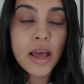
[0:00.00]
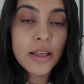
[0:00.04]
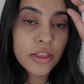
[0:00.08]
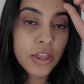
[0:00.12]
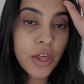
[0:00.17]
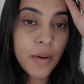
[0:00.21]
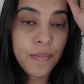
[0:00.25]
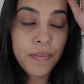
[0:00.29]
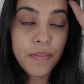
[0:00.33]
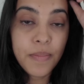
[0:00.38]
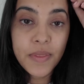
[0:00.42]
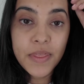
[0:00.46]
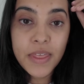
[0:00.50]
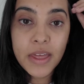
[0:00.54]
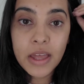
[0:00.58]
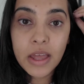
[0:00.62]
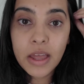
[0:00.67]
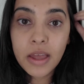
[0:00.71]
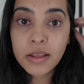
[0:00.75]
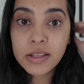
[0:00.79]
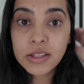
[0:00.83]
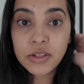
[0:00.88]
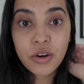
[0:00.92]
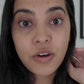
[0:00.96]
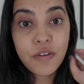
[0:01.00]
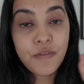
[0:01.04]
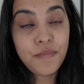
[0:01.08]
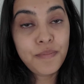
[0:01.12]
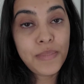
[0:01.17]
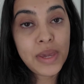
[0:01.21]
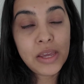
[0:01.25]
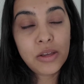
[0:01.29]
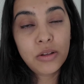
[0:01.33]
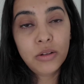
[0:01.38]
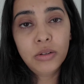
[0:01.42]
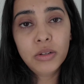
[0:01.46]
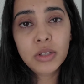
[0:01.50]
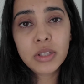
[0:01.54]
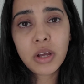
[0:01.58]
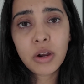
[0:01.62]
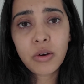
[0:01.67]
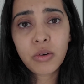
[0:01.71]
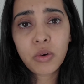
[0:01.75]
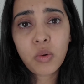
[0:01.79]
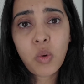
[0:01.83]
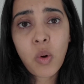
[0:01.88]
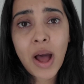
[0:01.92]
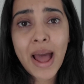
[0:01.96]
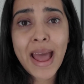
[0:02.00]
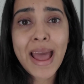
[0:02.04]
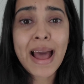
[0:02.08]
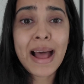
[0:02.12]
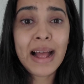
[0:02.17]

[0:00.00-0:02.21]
The sort of meals are quite